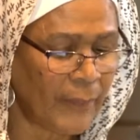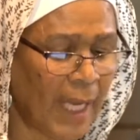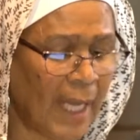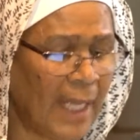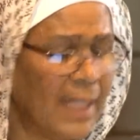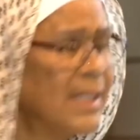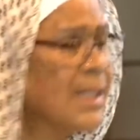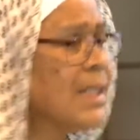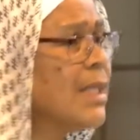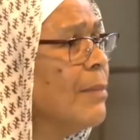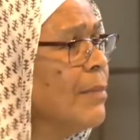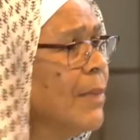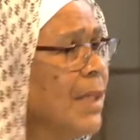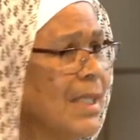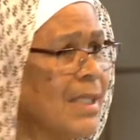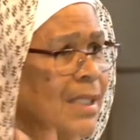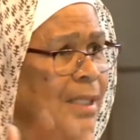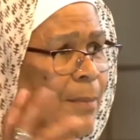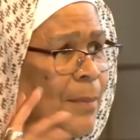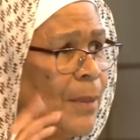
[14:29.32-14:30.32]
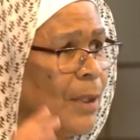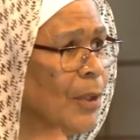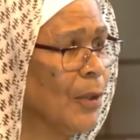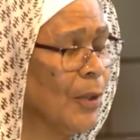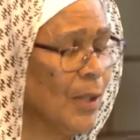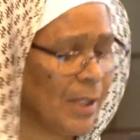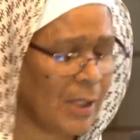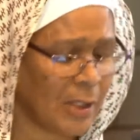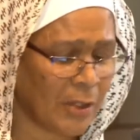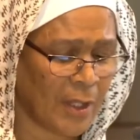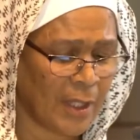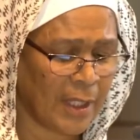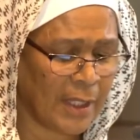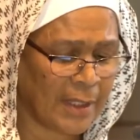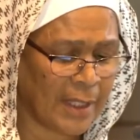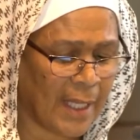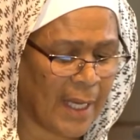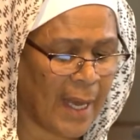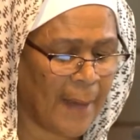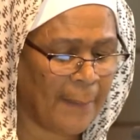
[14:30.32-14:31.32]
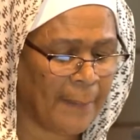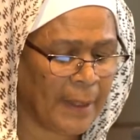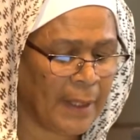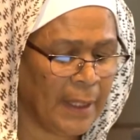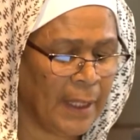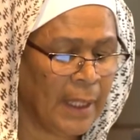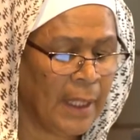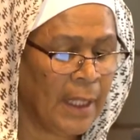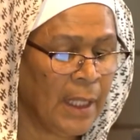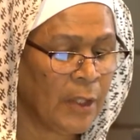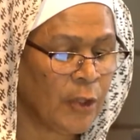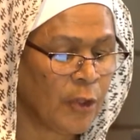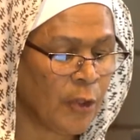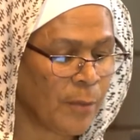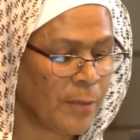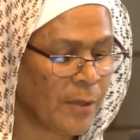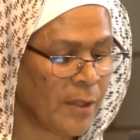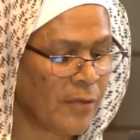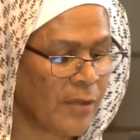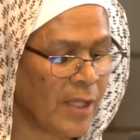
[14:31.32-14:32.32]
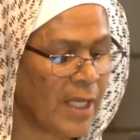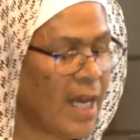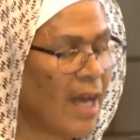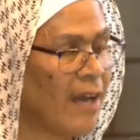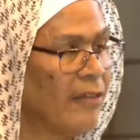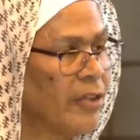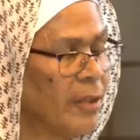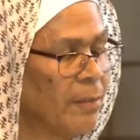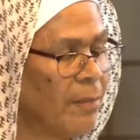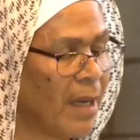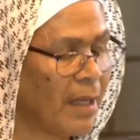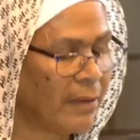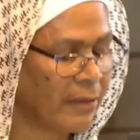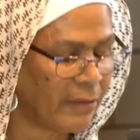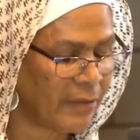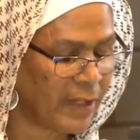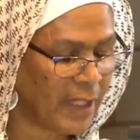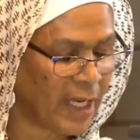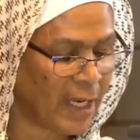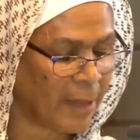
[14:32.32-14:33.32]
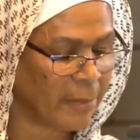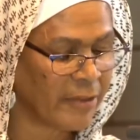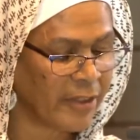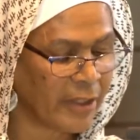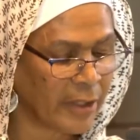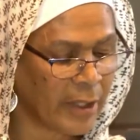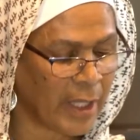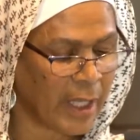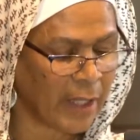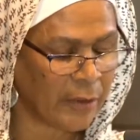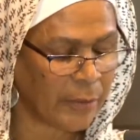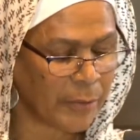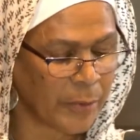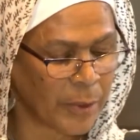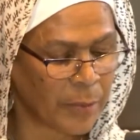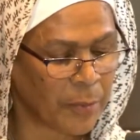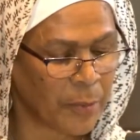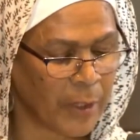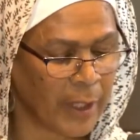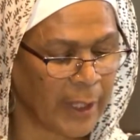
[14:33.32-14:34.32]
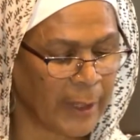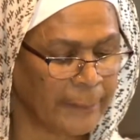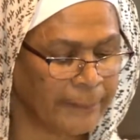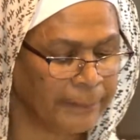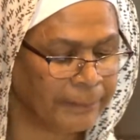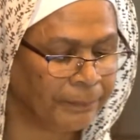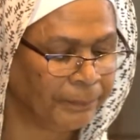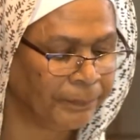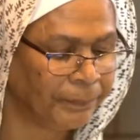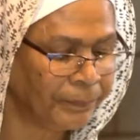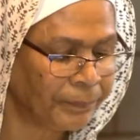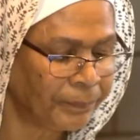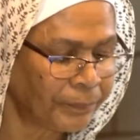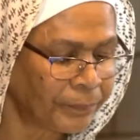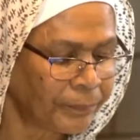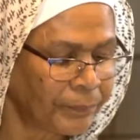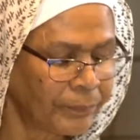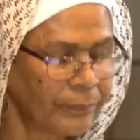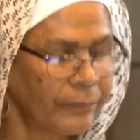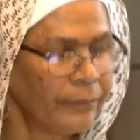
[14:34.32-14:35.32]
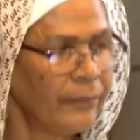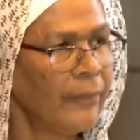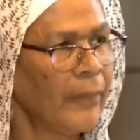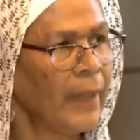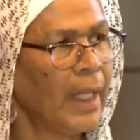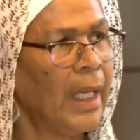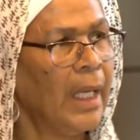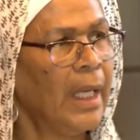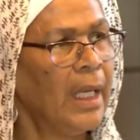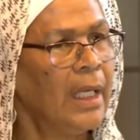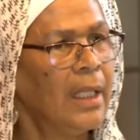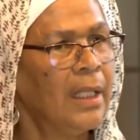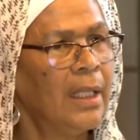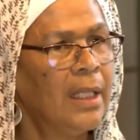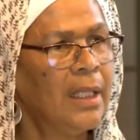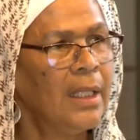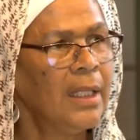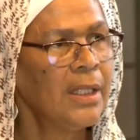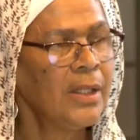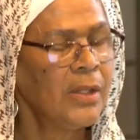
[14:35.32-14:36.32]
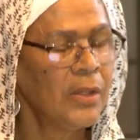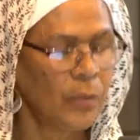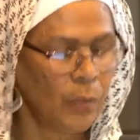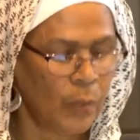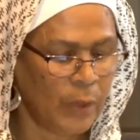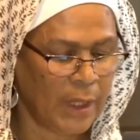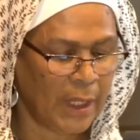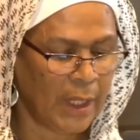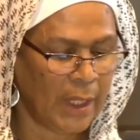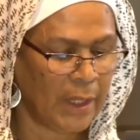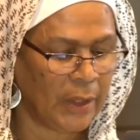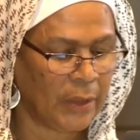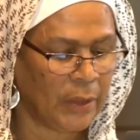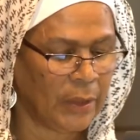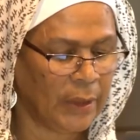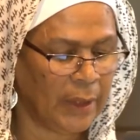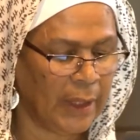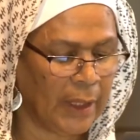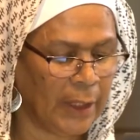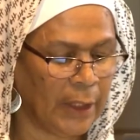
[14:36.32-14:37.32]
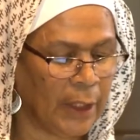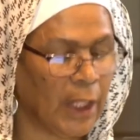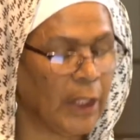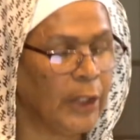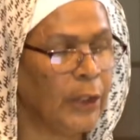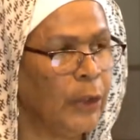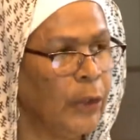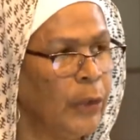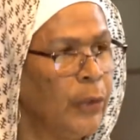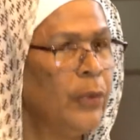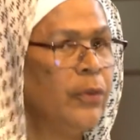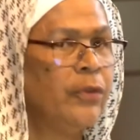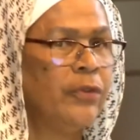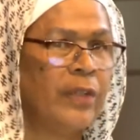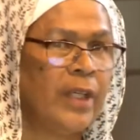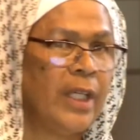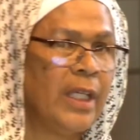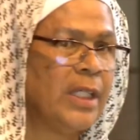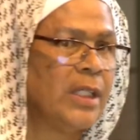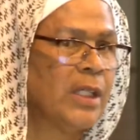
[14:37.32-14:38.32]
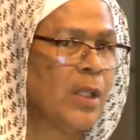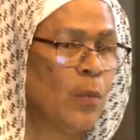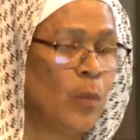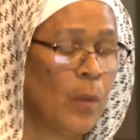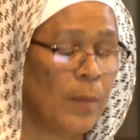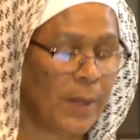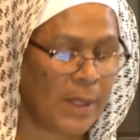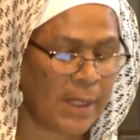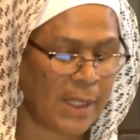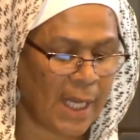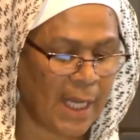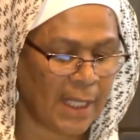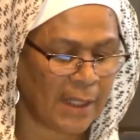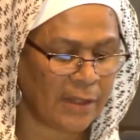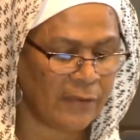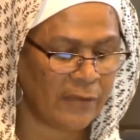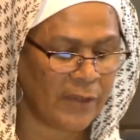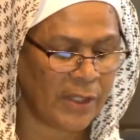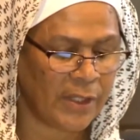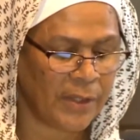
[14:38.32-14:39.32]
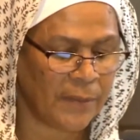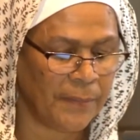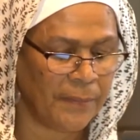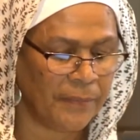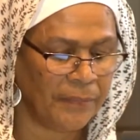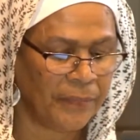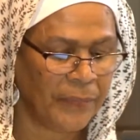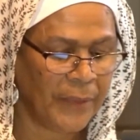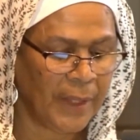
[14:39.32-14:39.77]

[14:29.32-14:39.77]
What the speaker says: And something similar is starting to happen in terms of the aftermath of the Arab Spring. This would herald in a new phase in women's activism